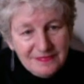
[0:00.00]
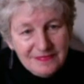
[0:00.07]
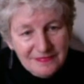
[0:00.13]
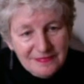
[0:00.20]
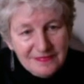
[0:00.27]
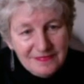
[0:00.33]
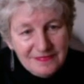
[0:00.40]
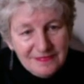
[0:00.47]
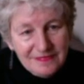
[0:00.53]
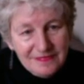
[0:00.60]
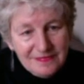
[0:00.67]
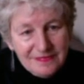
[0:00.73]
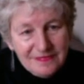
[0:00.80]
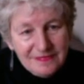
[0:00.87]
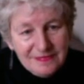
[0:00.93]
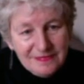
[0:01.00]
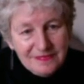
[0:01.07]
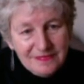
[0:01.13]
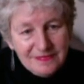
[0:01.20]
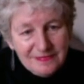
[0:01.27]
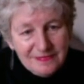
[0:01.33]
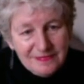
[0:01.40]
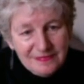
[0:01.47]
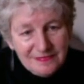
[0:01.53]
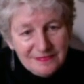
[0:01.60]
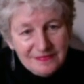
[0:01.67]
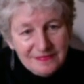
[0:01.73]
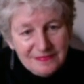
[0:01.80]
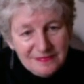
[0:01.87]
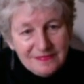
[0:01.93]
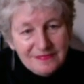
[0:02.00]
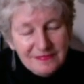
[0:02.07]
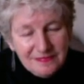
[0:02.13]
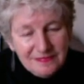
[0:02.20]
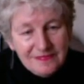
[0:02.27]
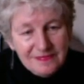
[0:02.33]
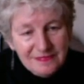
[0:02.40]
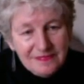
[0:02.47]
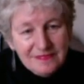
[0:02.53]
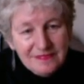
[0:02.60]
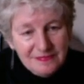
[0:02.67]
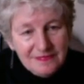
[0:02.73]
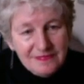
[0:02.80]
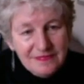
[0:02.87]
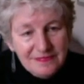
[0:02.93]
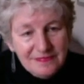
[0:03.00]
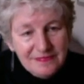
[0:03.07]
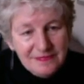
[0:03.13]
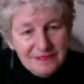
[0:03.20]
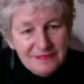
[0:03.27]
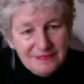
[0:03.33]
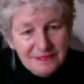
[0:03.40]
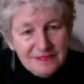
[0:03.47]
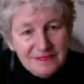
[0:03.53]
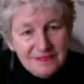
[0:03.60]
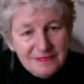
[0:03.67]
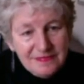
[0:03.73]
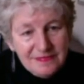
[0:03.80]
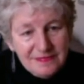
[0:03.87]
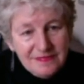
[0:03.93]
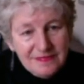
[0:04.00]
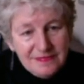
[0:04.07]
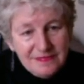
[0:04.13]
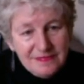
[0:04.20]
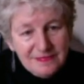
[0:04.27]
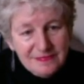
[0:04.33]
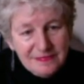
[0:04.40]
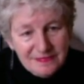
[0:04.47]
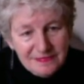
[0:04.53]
The person shown says nothing.